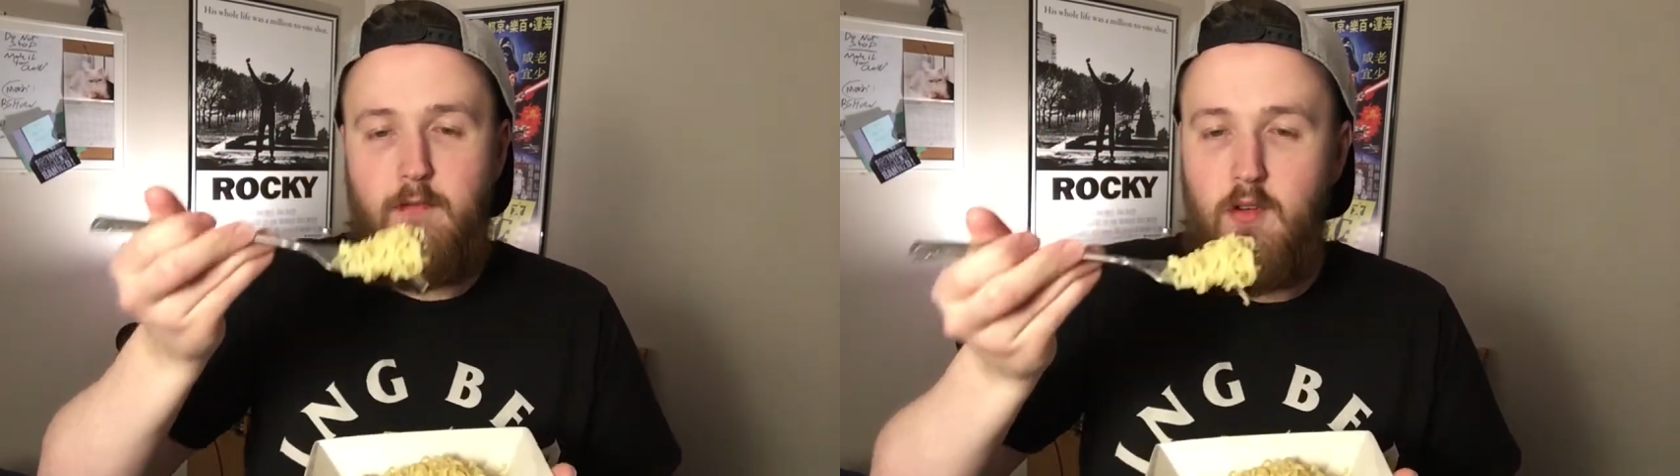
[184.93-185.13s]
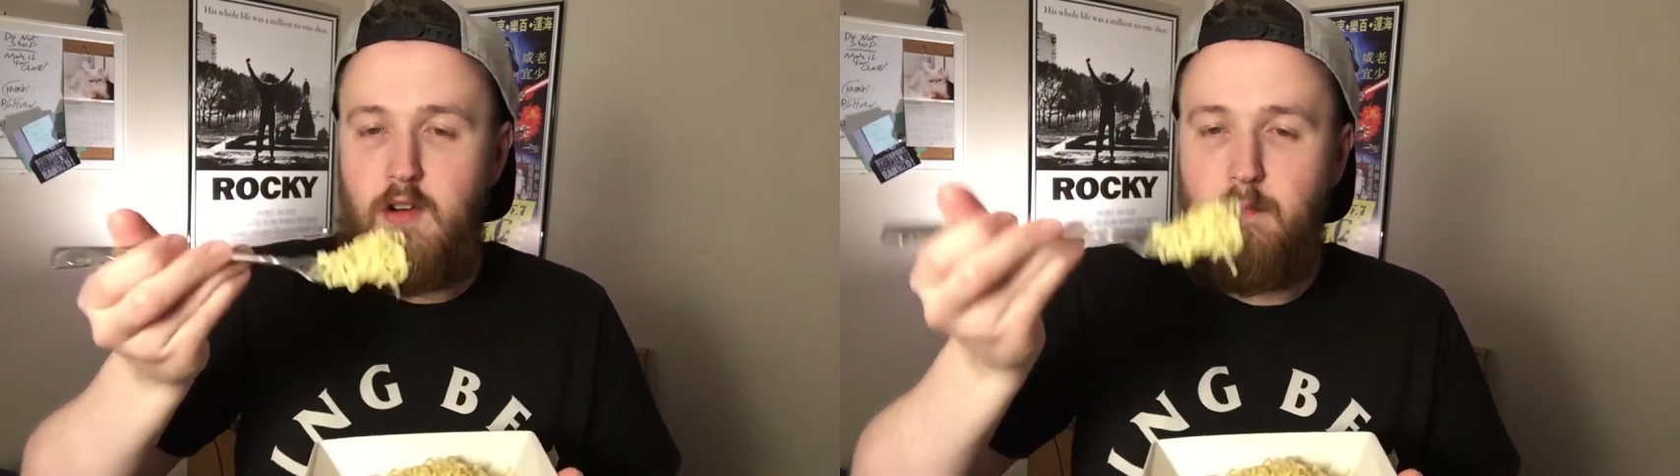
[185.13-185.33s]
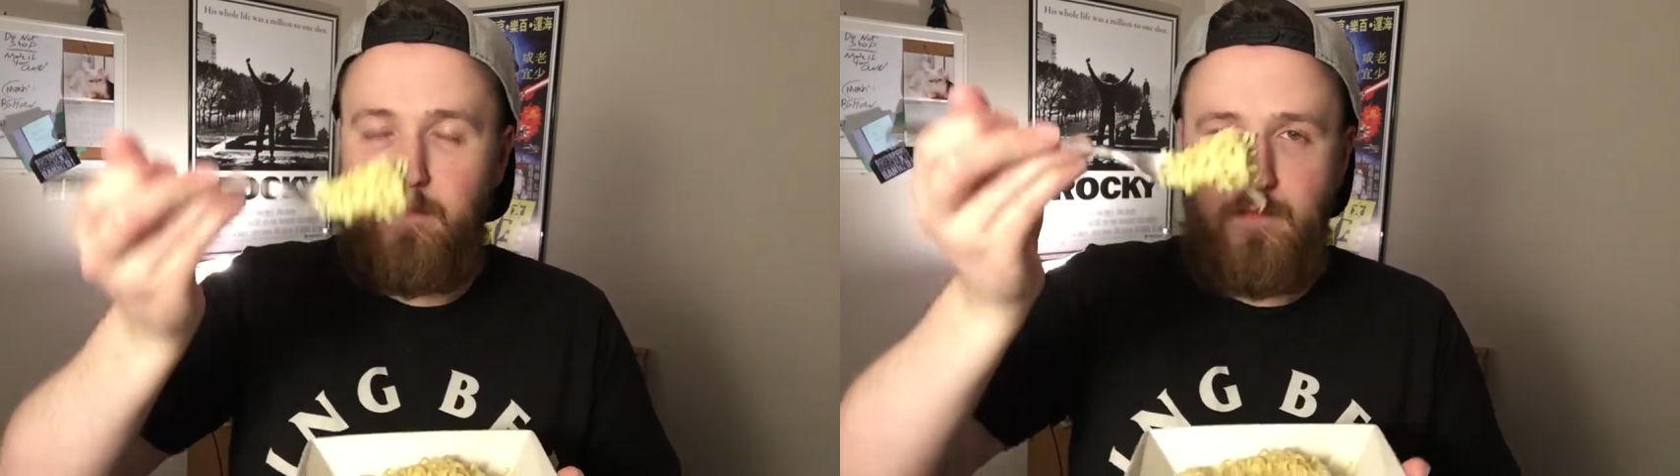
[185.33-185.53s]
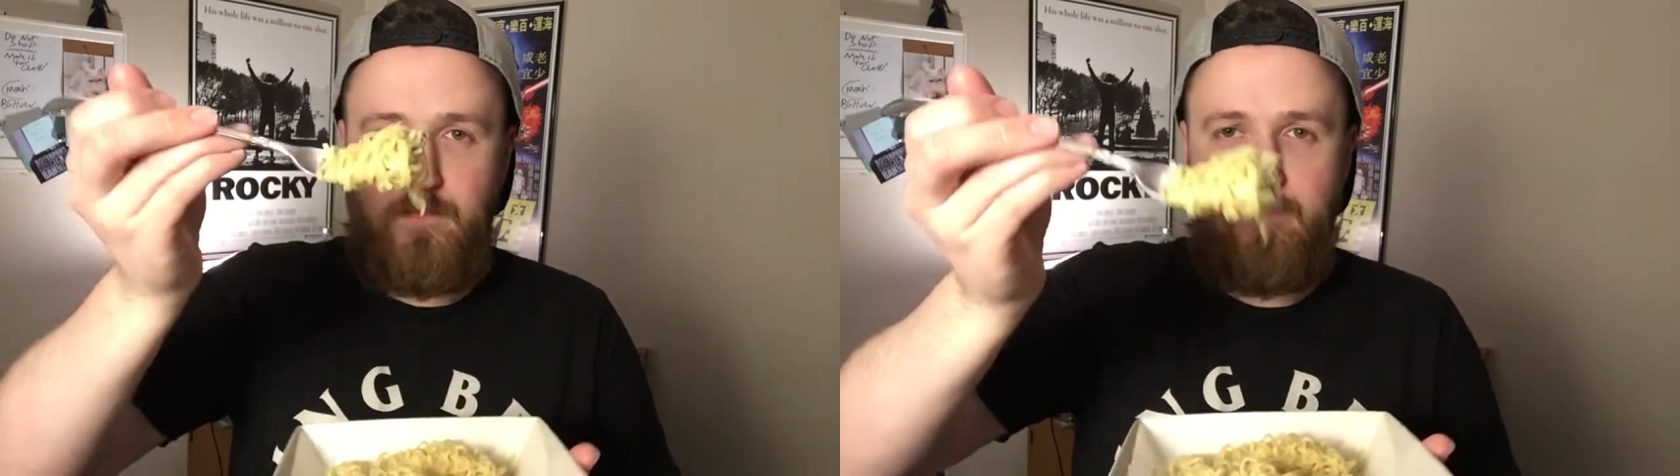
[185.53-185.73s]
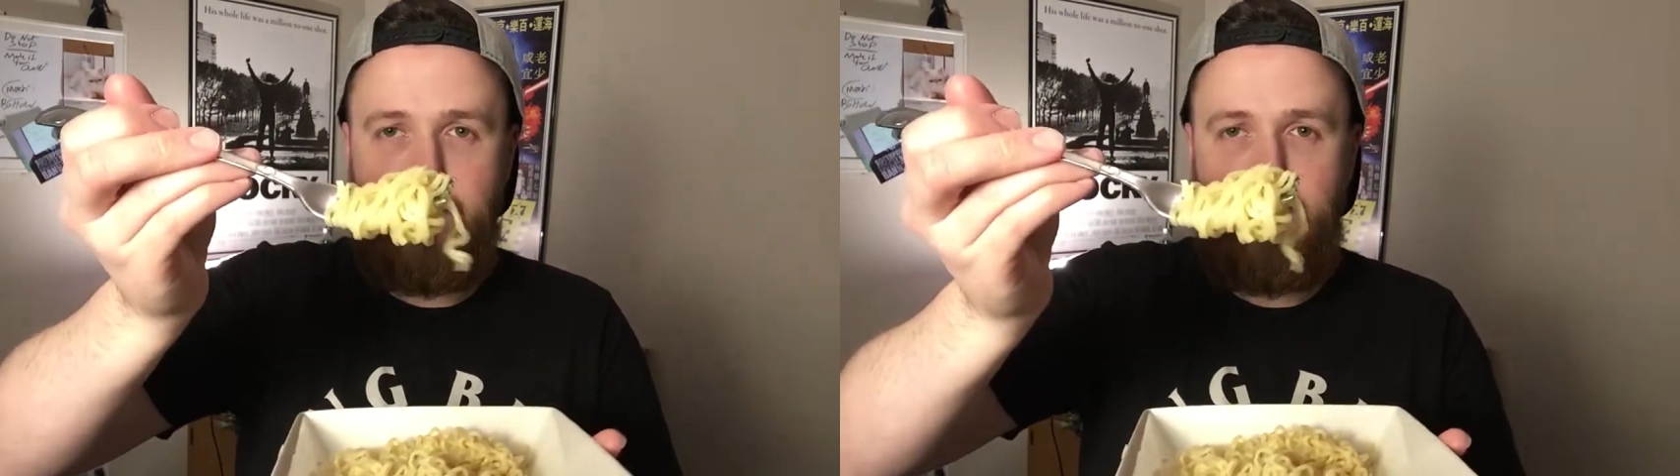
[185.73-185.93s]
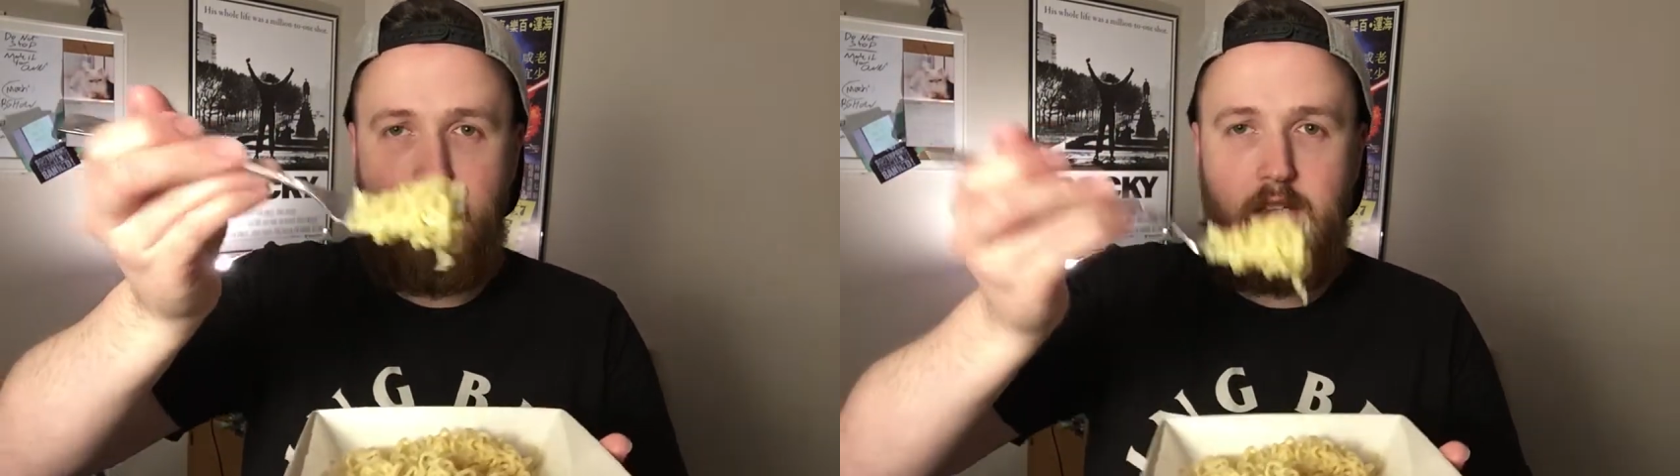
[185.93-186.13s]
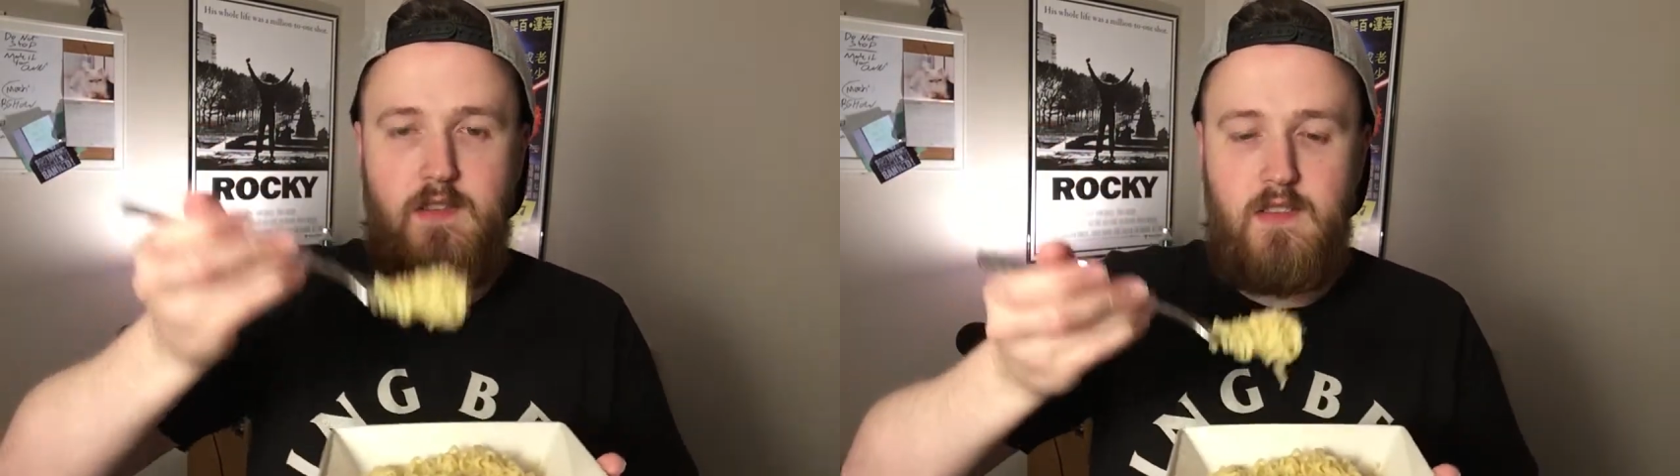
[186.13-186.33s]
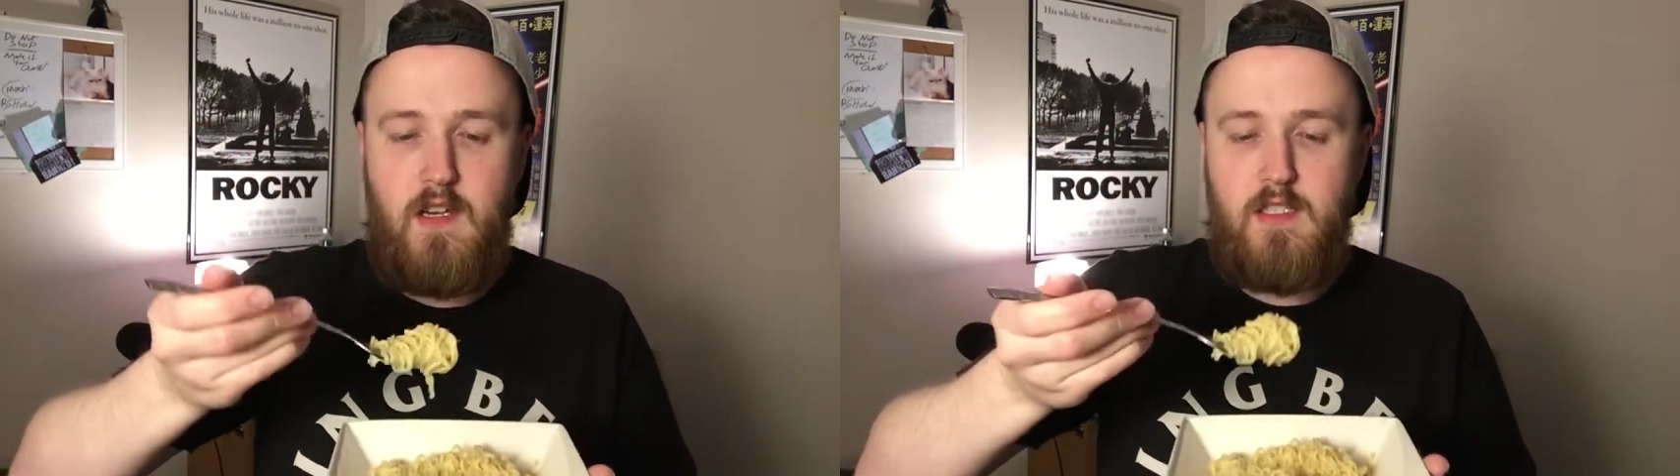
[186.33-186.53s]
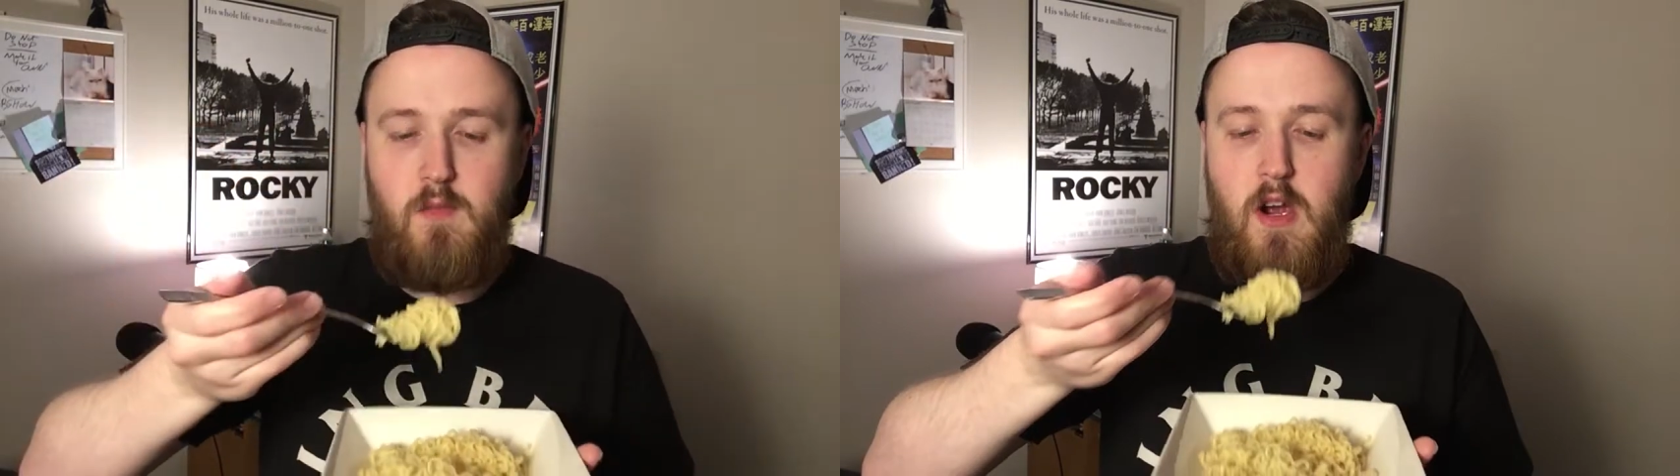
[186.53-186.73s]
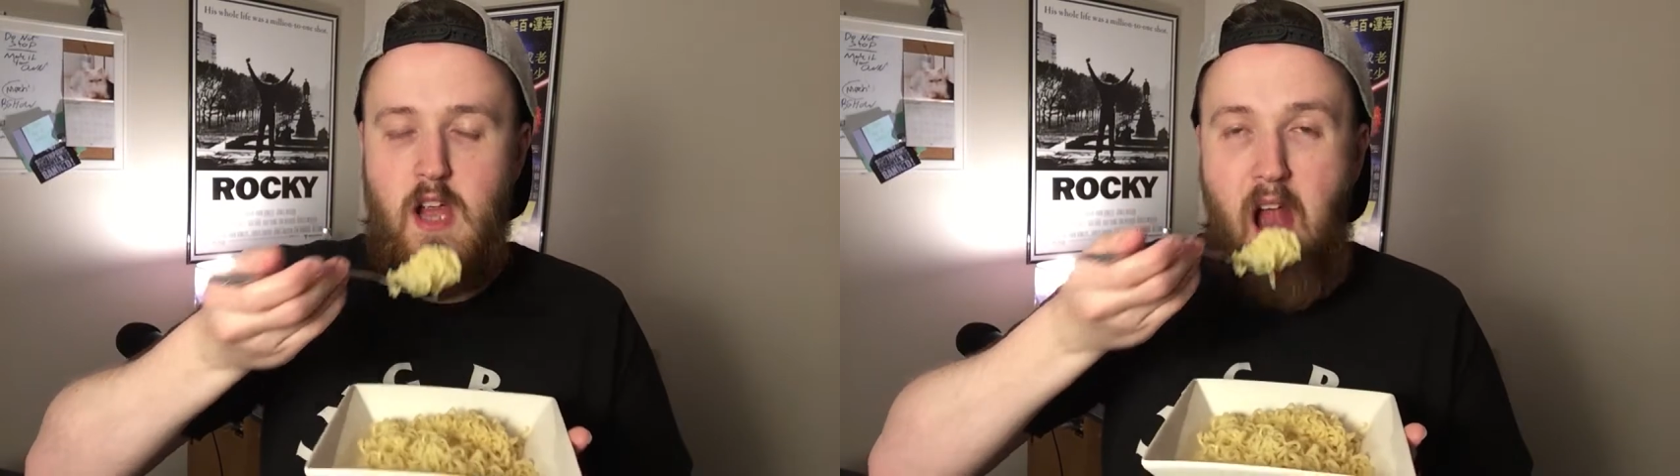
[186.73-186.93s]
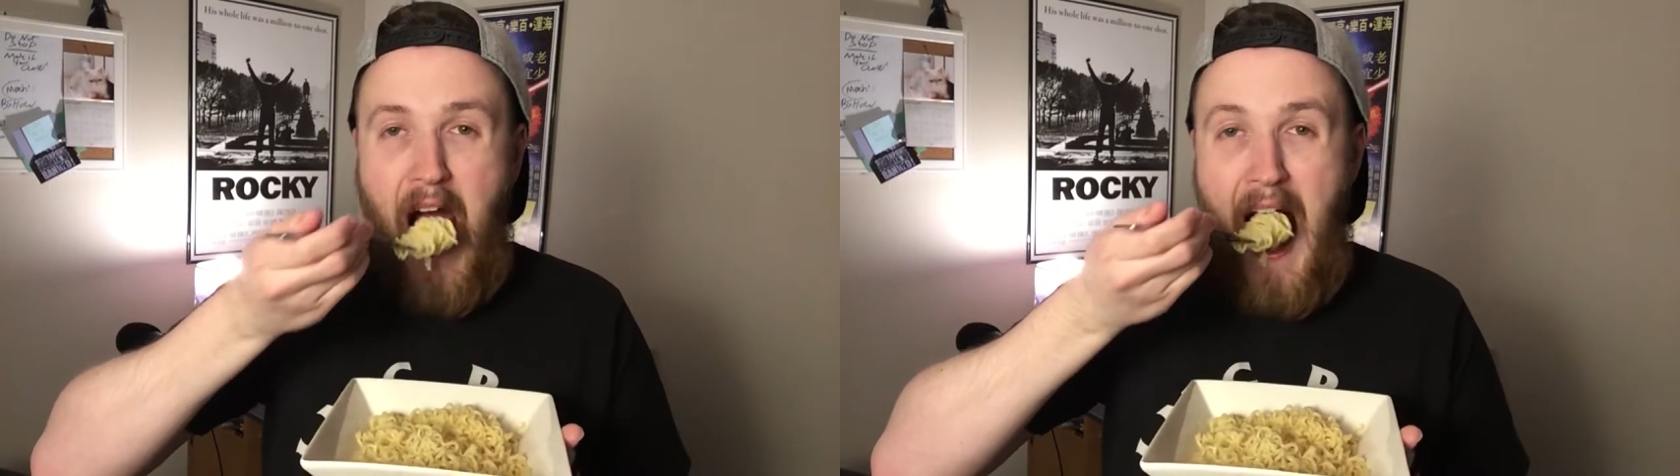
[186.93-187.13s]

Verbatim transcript: fork. It's a nice bite.